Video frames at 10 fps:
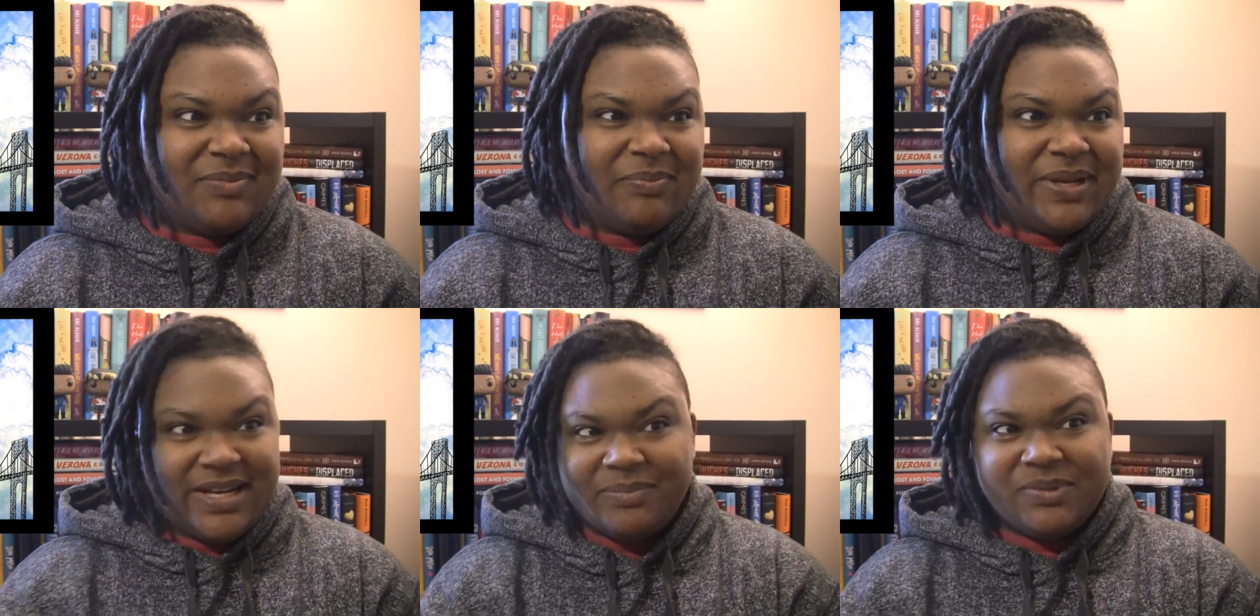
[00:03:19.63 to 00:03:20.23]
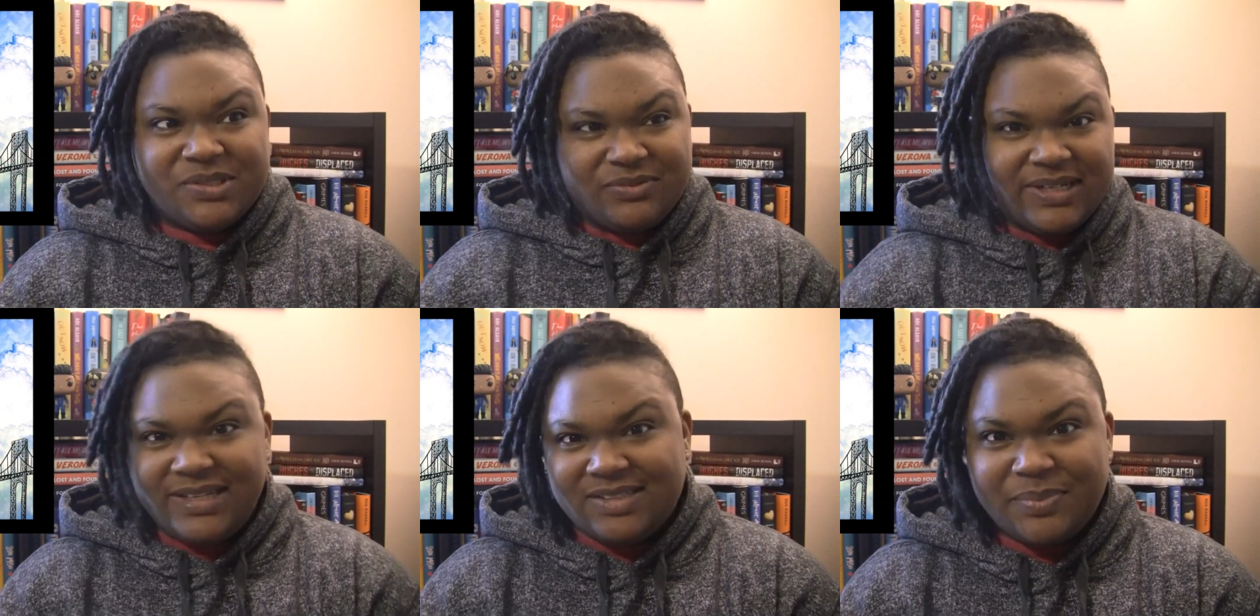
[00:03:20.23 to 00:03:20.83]
being able to
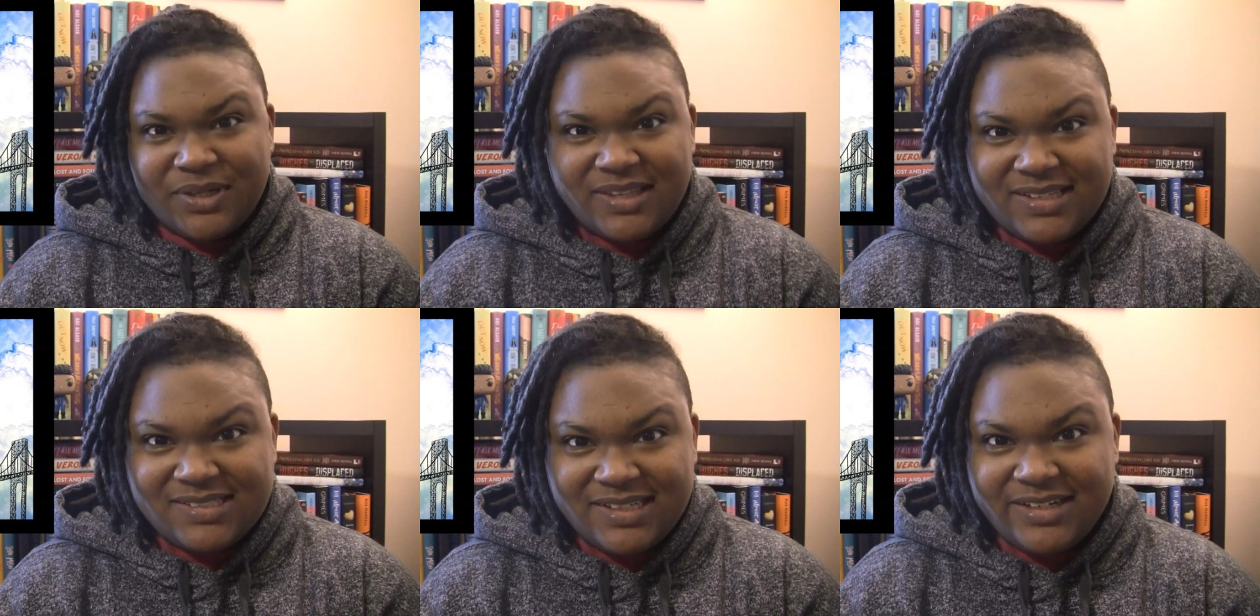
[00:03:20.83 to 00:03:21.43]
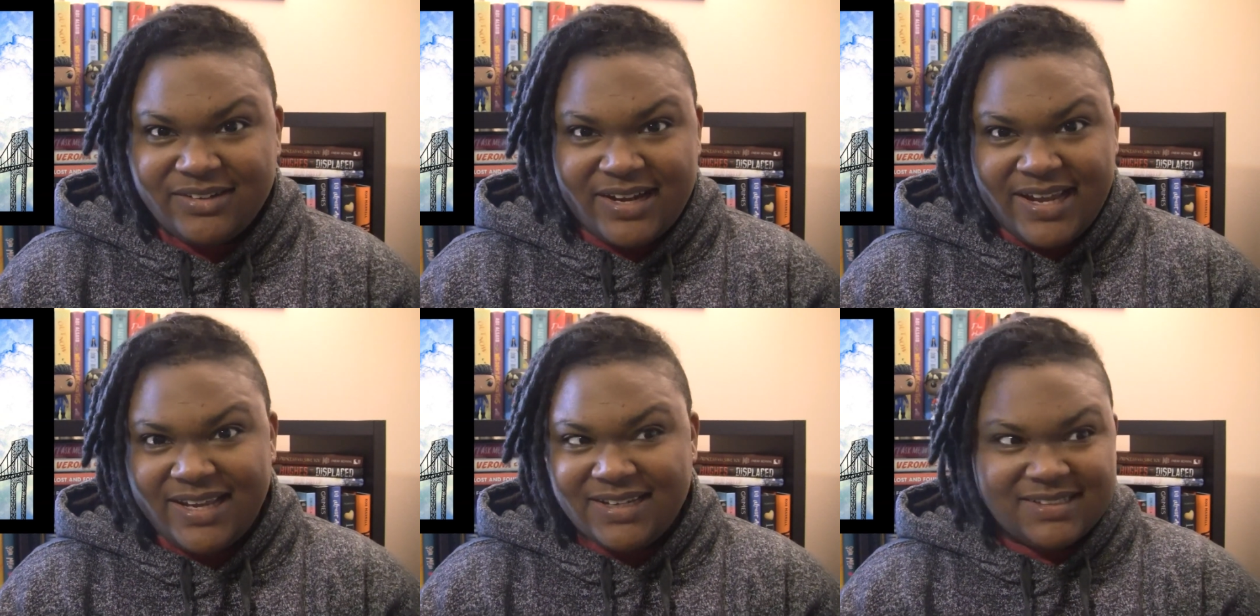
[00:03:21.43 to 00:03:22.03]
read his book this year
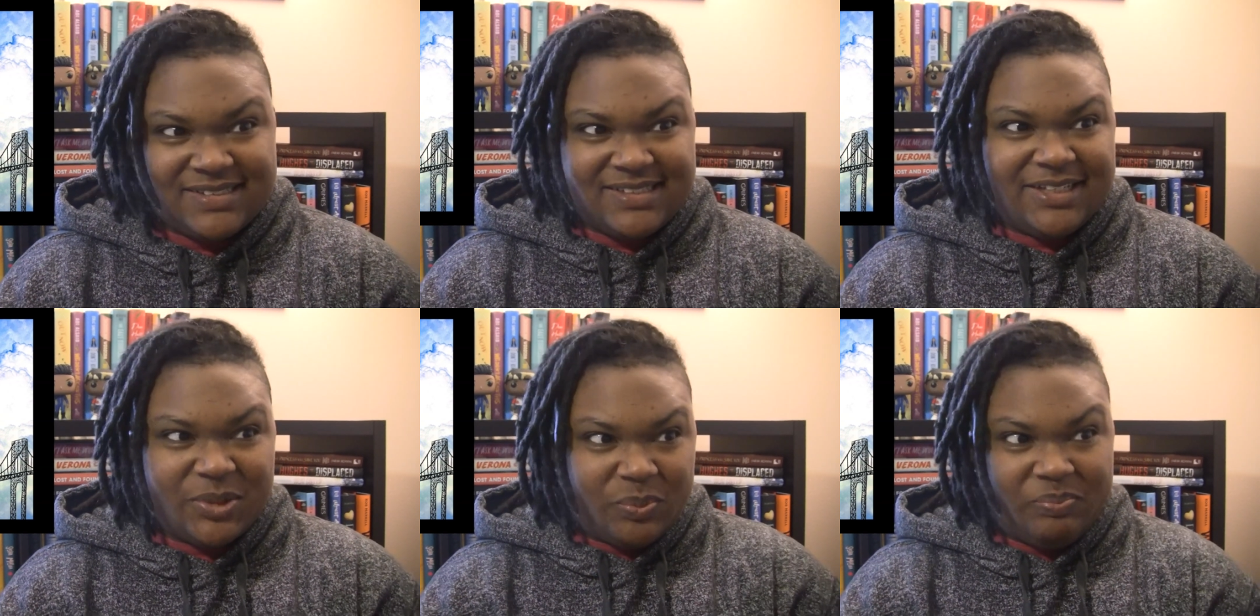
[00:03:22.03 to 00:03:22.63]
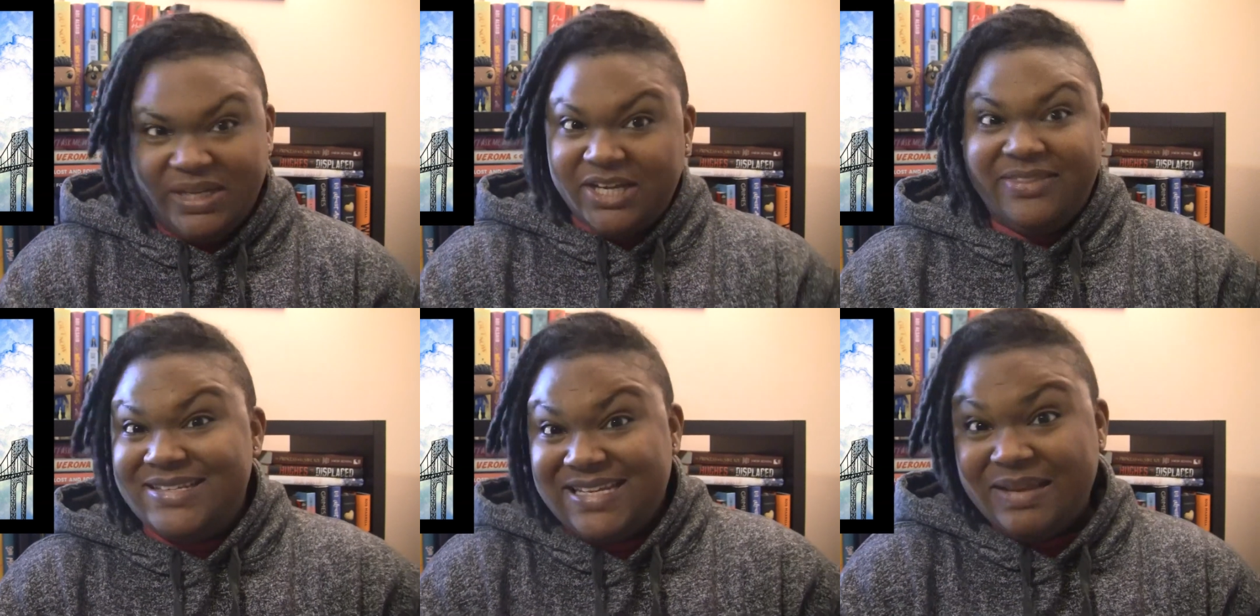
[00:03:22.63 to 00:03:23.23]
and, you know, be on
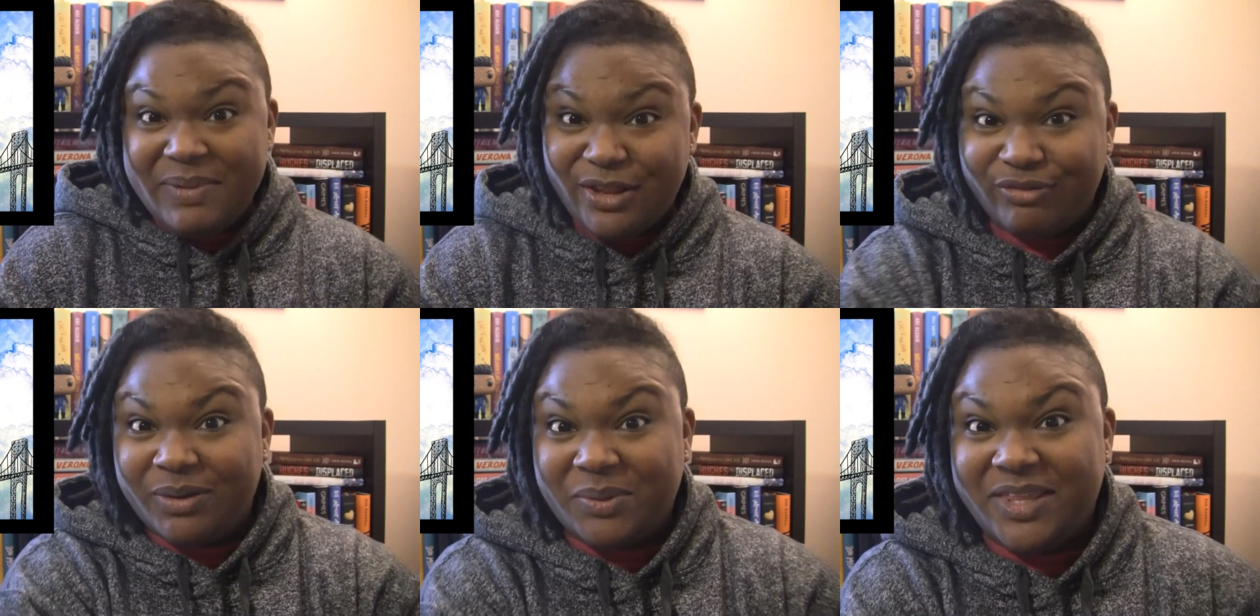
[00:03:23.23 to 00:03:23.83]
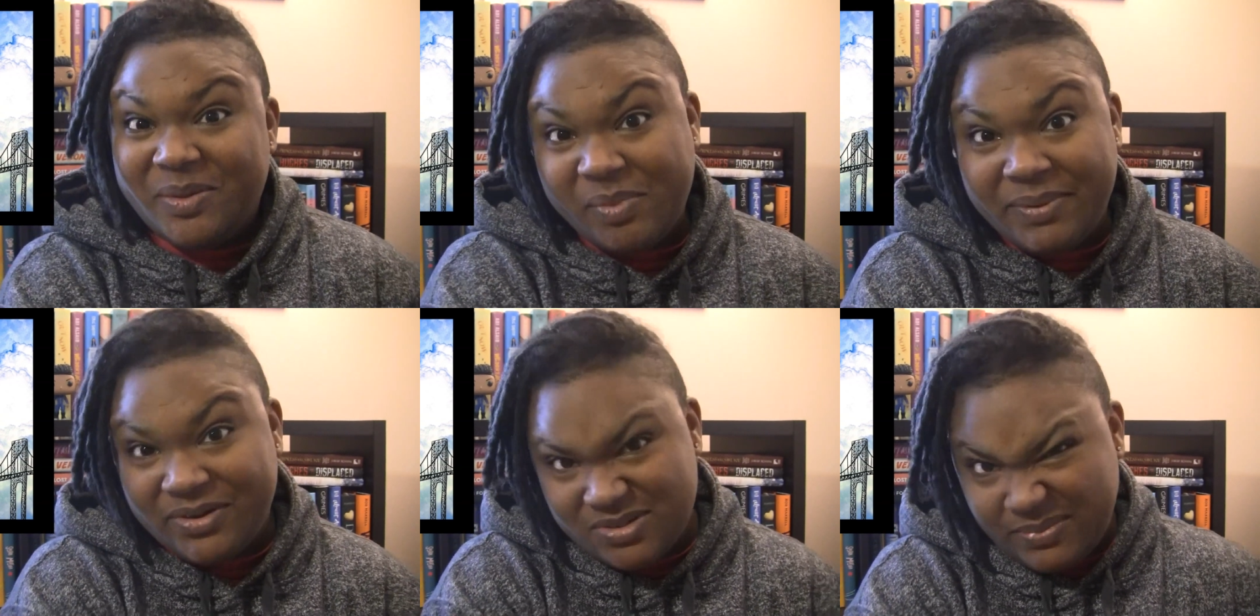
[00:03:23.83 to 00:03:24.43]
this email thread with him
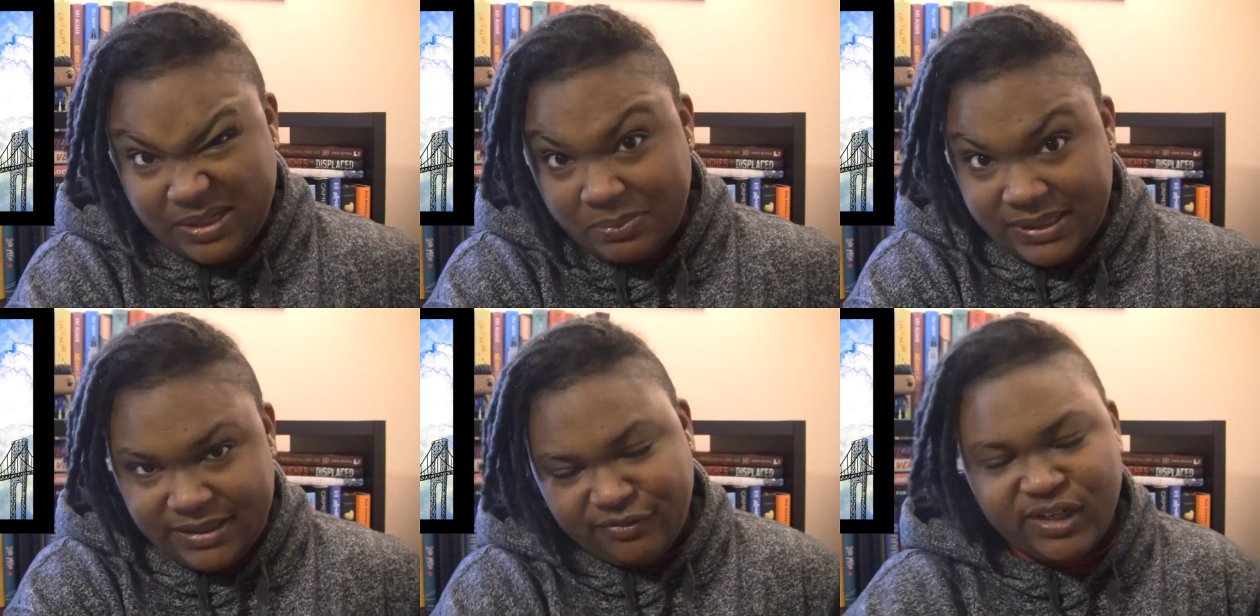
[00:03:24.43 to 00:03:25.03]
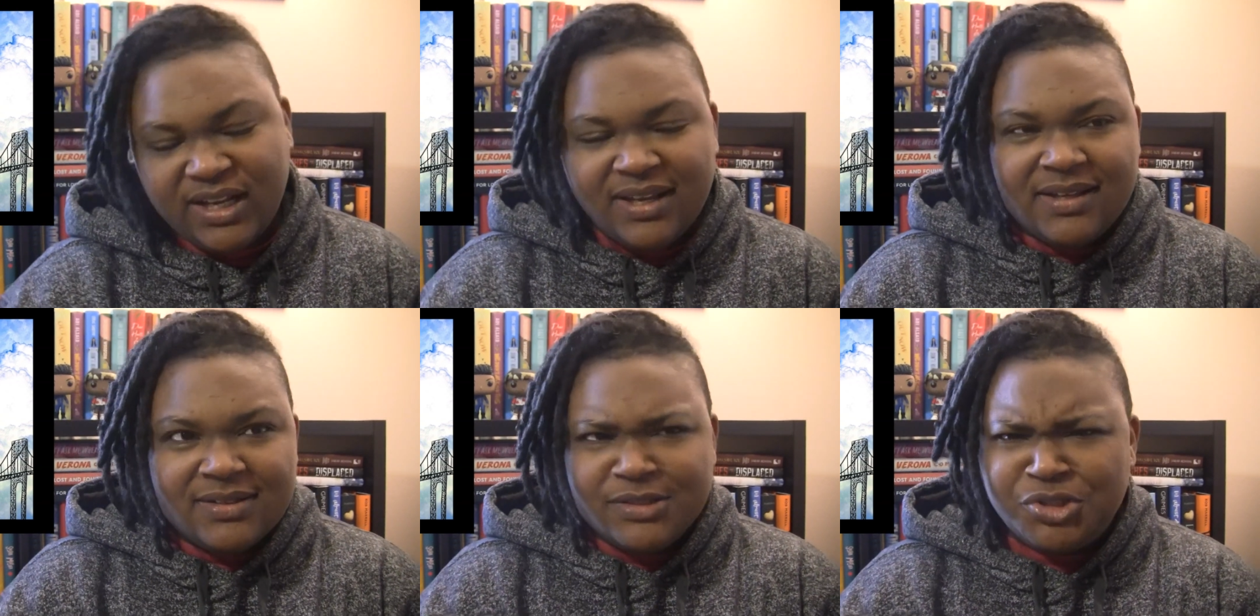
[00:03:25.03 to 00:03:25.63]
about something completely different,
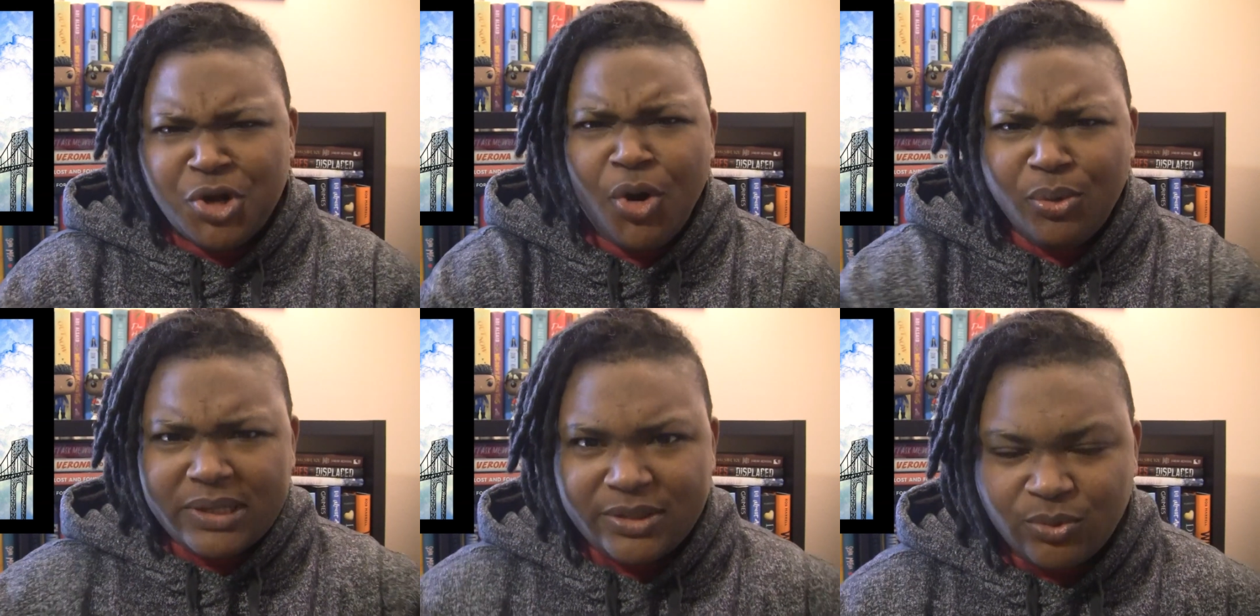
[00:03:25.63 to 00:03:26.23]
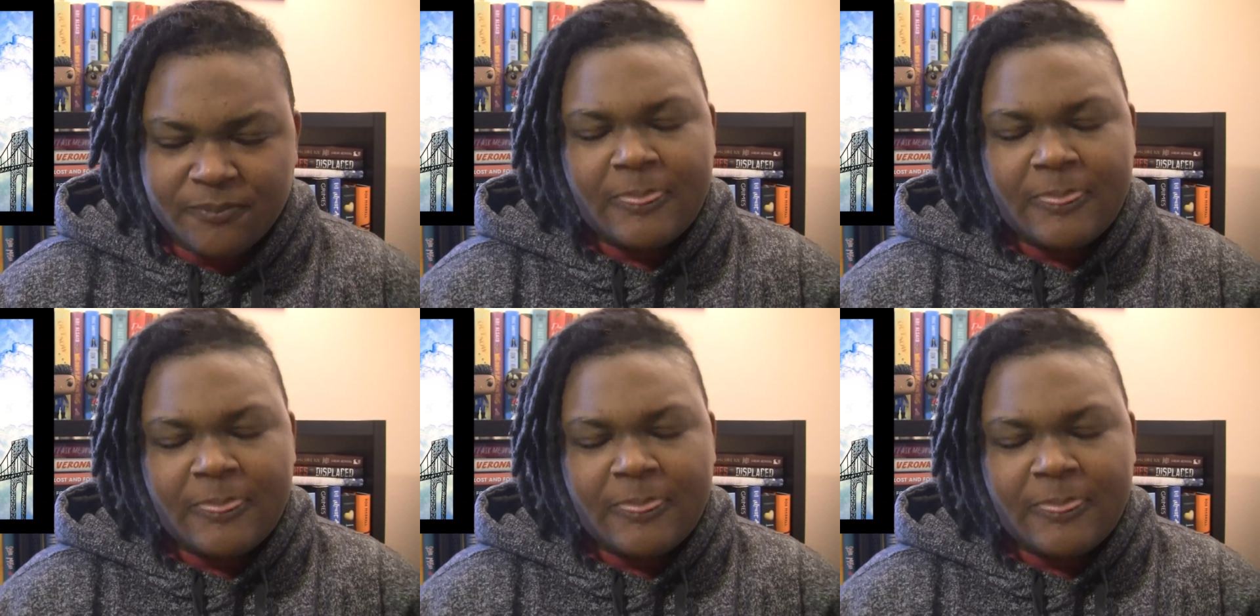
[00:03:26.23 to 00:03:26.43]
totally cool.